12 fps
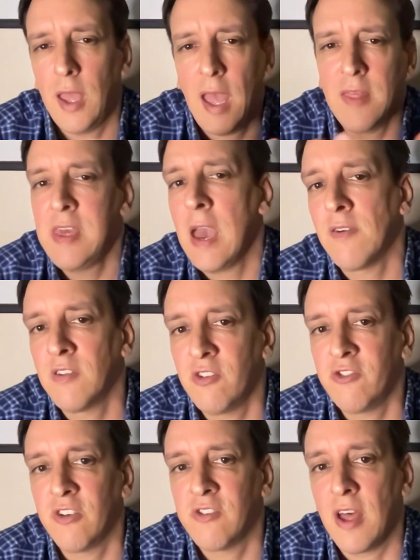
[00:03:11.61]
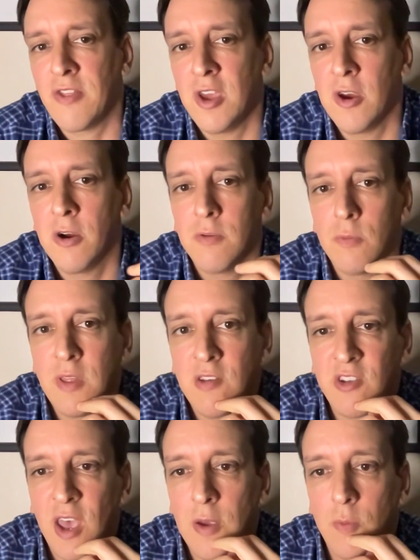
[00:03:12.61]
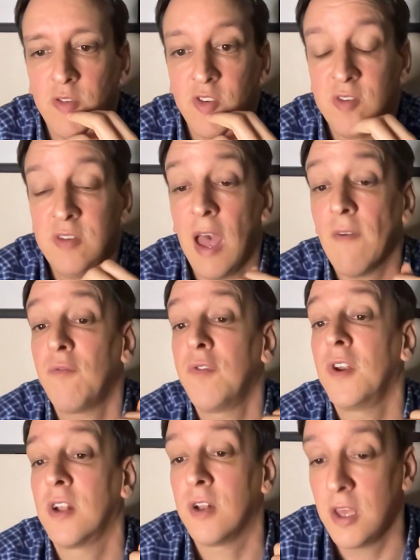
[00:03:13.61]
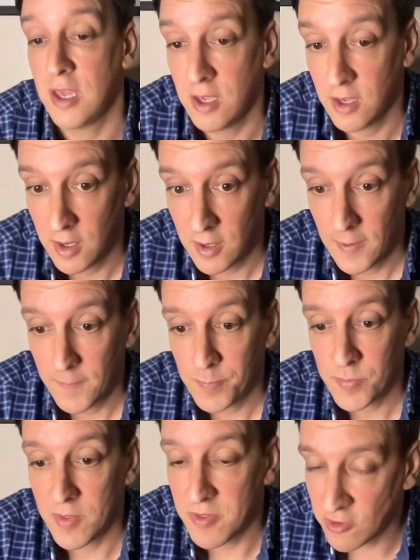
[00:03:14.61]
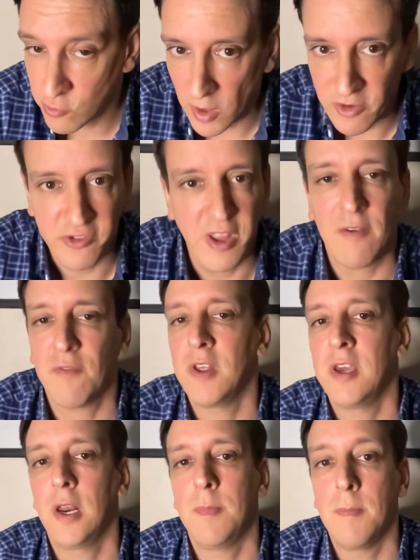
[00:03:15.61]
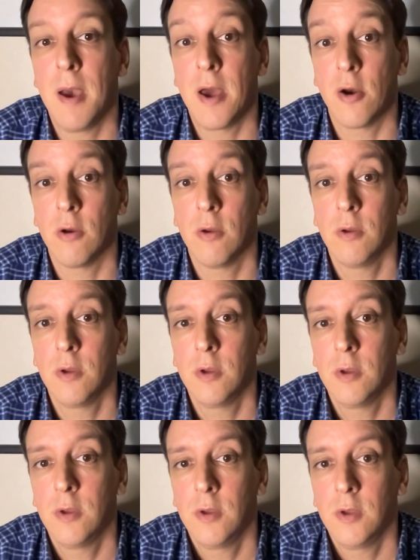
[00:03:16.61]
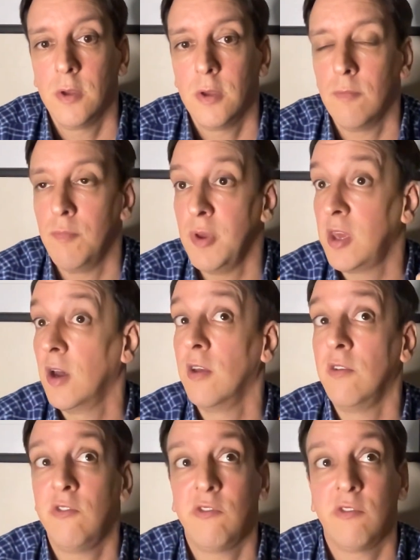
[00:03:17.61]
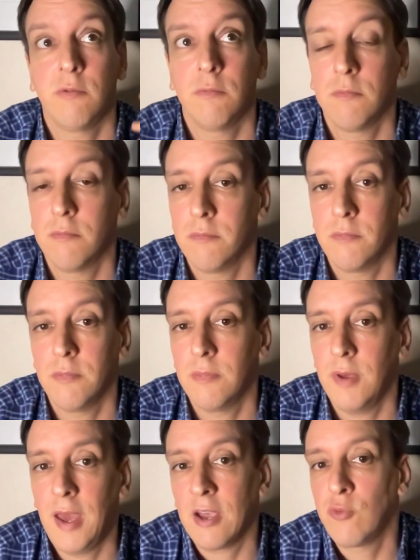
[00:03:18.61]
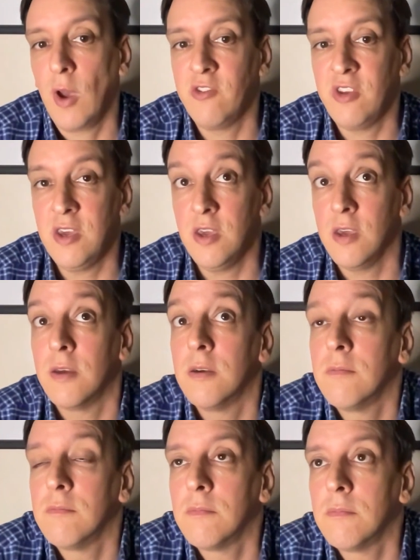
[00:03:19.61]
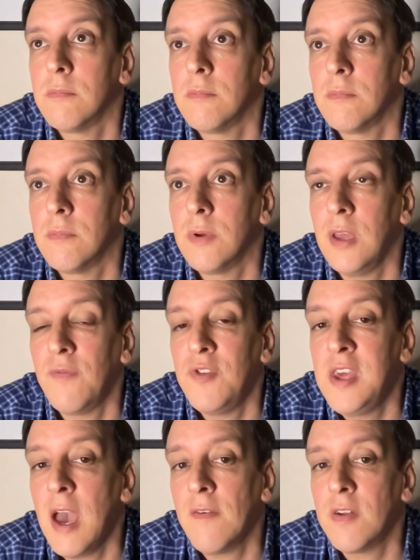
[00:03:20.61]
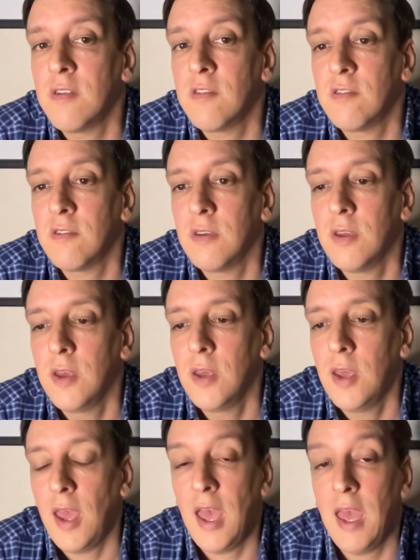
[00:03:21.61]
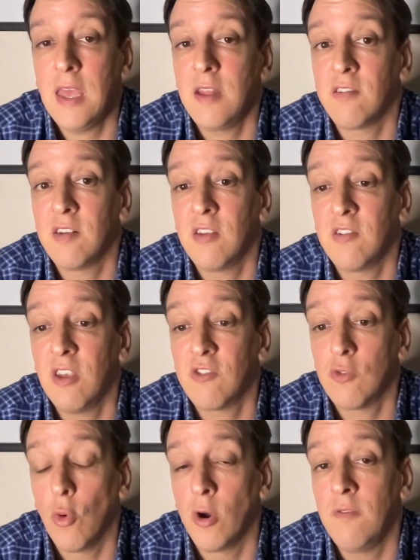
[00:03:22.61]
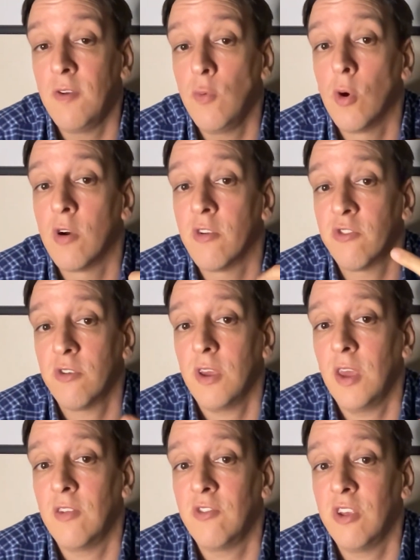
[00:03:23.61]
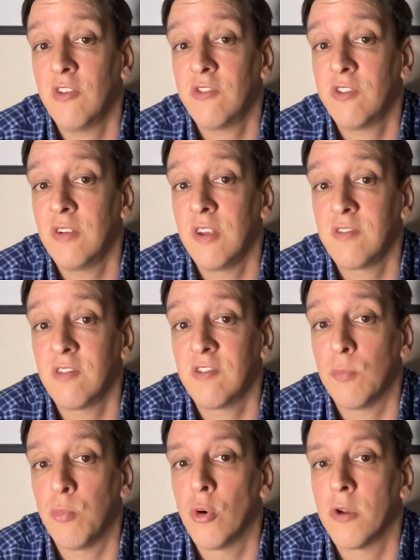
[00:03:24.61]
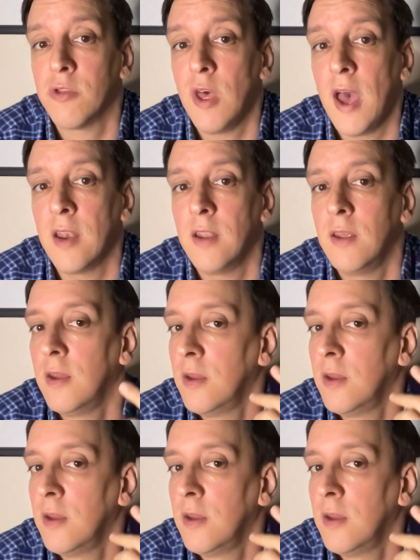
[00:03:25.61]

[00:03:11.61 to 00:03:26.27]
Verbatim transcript: and the evidence is just not there. When they say it's definitely, this one is definitely going to be better because XYZ. If the evidence A doesn't exist, or even worse, exists and doesn't support that,